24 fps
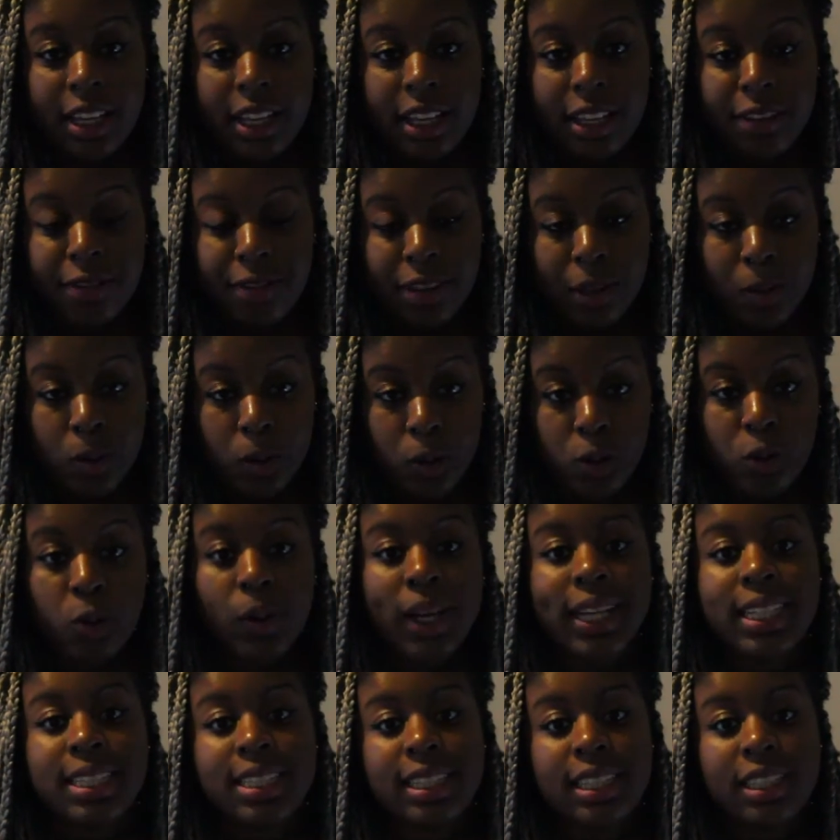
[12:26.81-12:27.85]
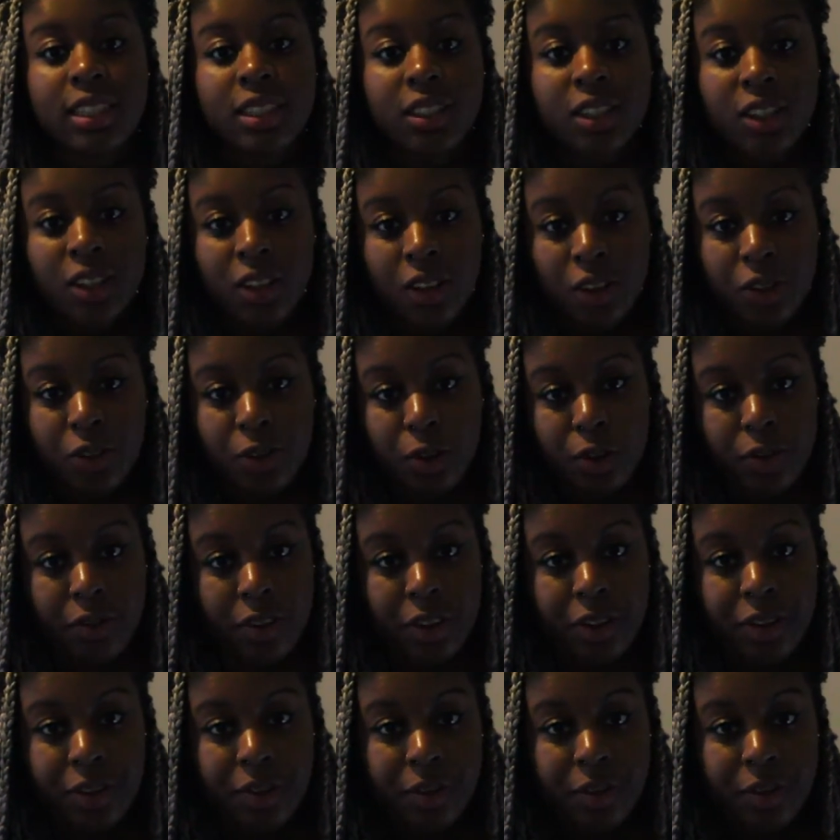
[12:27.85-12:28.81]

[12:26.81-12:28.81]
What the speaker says: if they were all wasted on your phone.